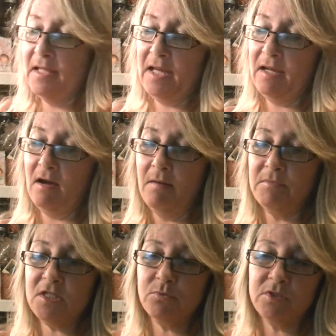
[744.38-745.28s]
then
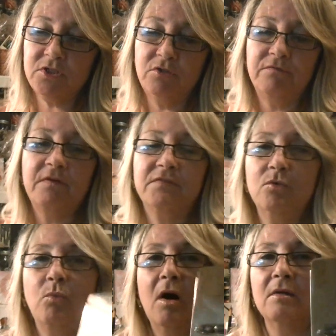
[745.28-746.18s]
this was
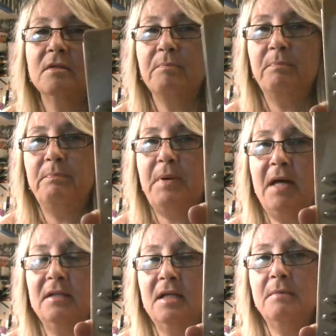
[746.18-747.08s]
$2.51, the
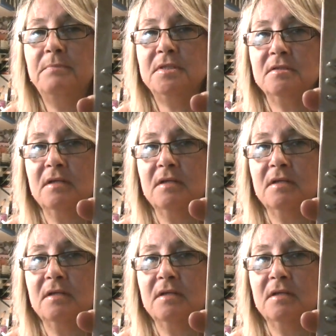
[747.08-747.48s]
pen nibs,